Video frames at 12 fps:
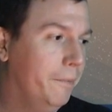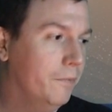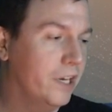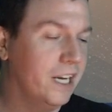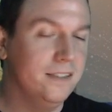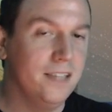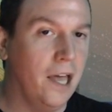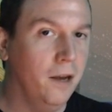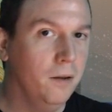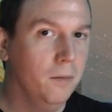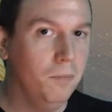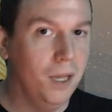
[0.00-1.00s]
Like I said,
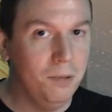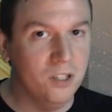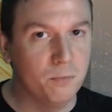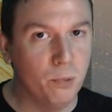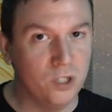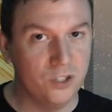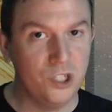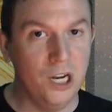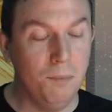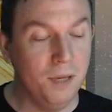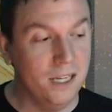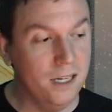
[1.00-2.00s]
maybe a sports
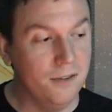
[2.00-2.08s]
champion.